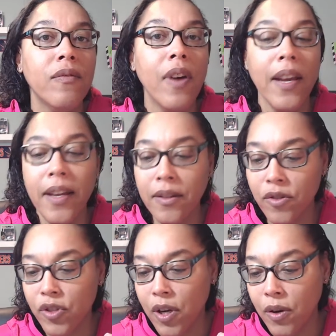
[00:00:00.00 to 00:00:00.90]
right?
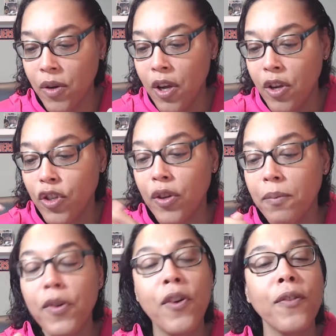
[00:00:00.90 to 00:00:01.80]
So
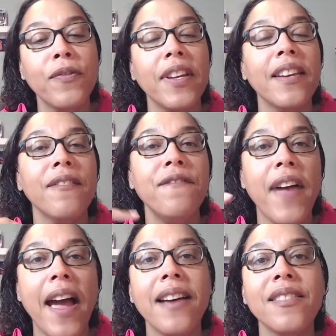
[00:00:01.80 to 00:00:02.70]
you're moving
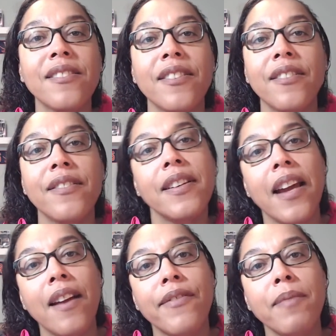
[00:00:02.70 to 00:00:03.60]
faster
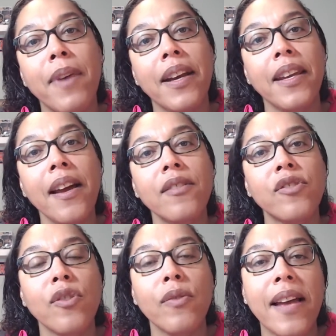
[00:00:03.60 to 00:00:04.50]
than everybody
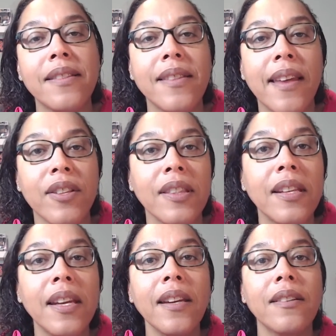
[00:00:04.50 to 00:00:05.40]
else. So as their
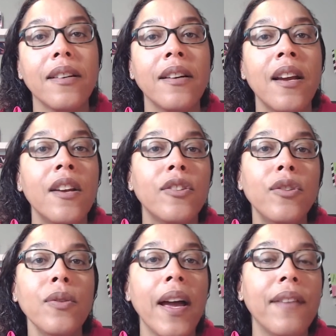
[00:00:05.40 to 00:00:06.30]
leader,
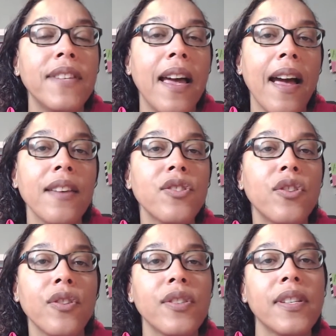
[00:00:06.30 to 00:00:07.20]
you have to
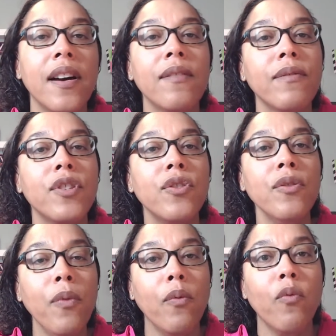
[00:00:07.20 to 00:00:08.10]
ask yourself, would
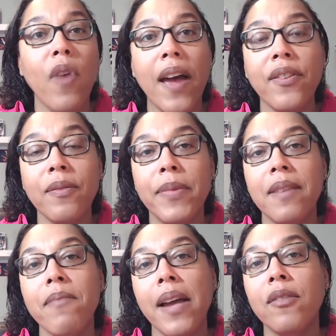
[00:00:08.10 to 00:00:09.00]
you rather
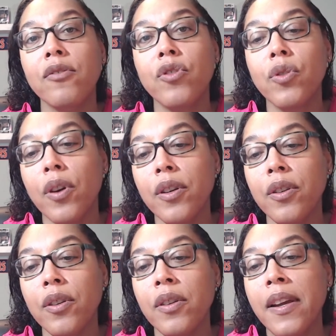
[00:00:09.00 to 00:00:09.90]
be Michael
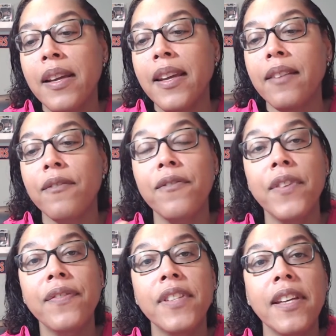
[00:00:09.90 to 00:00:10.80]
Jordan getting
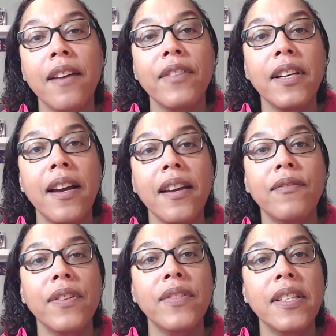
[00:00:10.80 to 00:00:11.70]
50
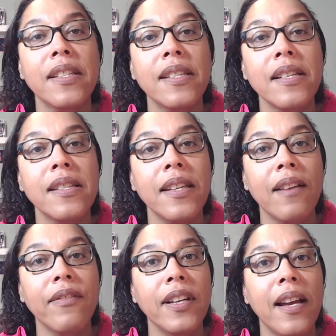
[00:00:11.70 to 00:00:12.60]
and 60
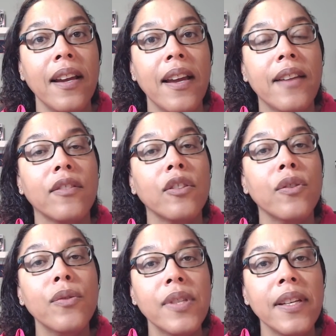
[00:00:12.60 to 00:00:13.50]
every night and
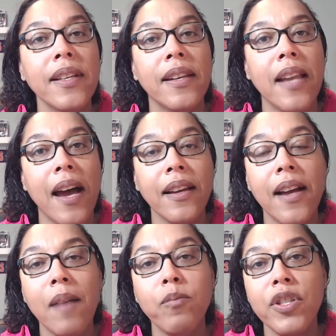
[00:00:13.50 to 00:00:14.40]
losing and not
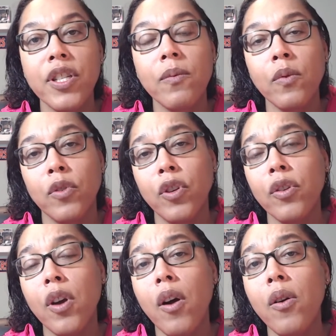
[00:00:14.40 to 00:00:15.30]
accomplishing your
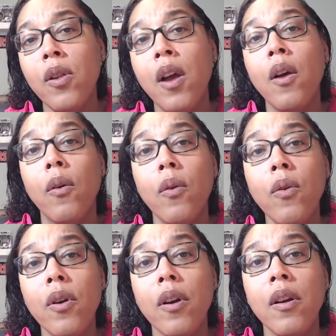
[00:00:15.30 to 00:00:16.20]
goal?
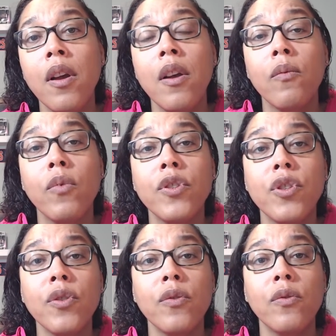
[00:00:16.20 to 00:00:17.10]
Or would
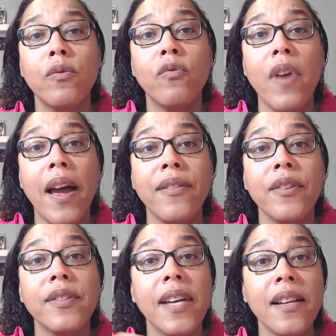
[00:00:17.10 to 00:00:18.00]
you rather
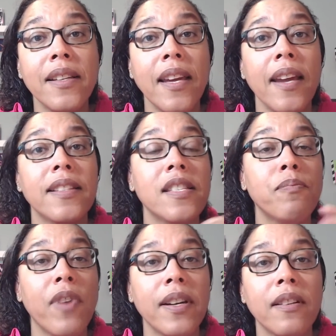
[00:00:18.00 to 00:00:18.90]
delegate,
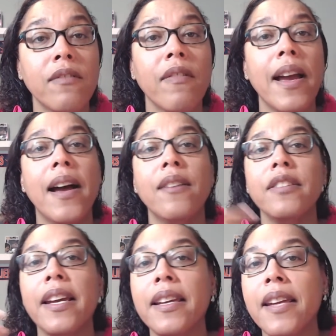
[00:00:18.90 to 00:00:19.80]
spread it around,
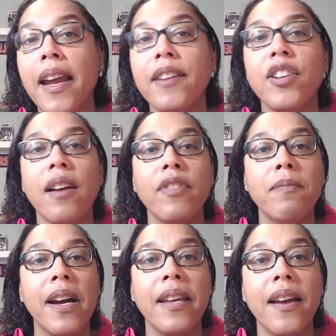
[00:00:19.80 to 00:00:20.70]
engage
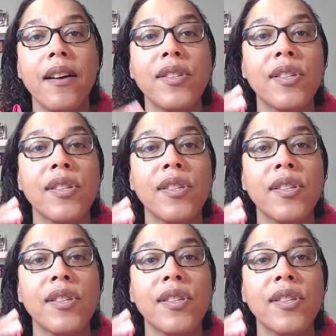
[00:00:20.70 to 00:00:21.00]
everybody else,